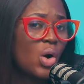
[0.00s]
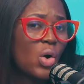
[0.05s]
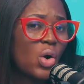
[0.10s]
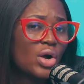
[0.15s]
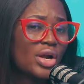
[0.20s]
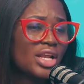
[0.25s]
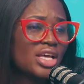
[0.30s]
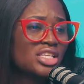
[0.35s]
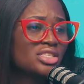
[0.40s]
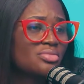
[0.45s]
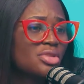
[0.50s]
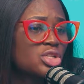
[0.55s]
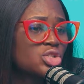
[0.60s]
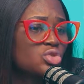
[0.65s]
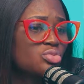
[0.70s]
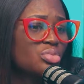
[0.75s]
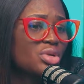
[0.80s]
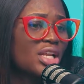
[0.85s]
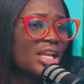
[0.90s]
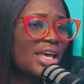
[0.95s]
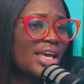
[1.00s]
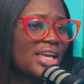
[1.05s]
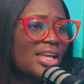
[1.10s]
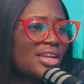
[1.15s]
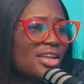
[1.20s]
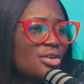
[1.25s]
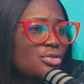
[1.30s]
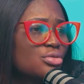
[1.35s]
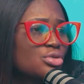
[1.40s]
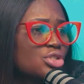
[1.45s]
or there's meant to be like a
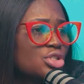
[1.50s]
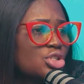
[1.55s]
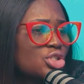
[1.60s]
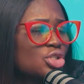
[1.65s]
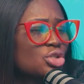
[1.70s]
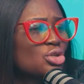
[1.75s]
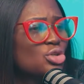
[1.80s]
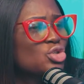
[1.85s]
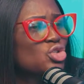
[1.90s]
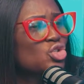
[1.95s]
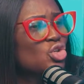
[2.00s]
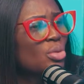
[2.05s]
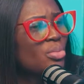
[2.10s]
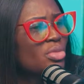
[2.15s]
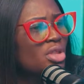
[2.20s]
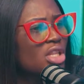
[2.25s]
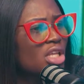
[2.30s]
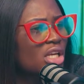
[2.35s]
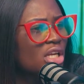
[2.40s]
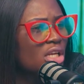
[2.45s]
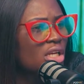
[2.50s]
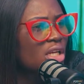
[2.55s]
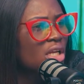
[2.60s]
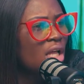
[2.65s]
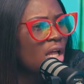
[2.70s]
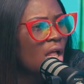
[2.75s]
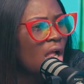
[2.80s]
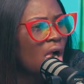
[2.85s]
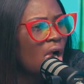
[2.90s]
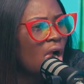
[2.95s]
negotiation or something,
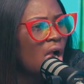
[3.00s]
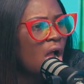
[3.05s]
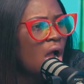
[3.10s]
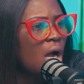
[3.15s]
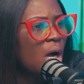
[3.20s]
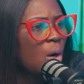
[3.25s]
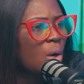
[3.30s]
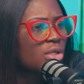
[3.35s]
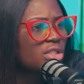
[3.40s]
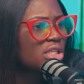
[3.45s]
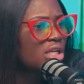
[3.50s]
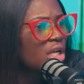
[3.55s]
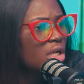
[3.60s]
or the